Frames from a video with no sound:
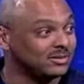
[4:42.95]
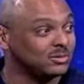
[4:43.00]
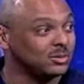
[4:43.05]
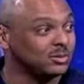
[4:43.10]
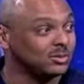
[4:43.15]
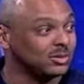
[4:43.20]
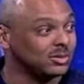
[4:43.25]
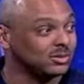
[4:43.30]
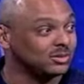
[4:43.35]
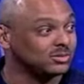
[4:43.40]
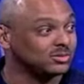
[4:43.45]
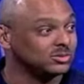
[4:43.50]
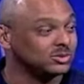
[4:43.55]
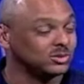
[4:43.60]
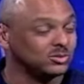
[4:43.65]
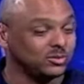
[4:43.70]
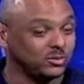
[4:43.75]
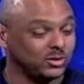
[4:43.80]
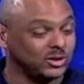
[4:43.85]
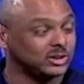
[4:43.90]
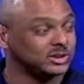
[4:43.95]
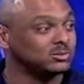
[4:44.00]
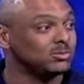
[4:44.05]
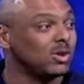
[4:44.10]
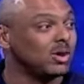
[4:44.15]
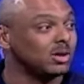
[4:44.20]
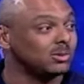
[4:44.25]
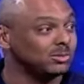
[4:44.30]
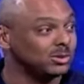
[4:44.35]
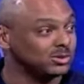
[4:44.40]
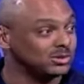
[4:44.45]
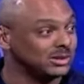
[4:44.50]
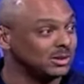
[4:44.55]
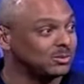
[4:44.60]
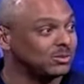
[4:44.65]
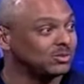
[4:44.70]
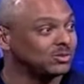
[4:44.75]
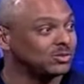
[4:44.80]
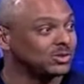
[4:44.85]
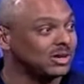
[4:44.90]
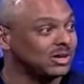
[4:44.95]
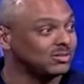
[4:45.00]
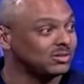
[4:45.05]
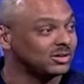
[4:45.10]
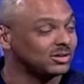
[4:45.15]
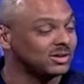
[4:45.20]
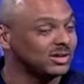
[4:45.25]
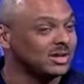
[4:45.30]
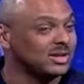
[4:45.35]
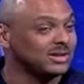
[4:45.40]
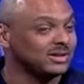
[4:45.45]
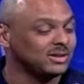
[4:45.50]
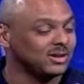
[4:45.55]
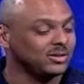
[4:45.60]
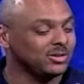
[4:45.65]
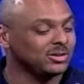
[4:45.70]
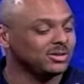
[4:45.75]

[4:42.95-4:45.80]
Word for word: if you will, to, for these smaller boats that would recover. The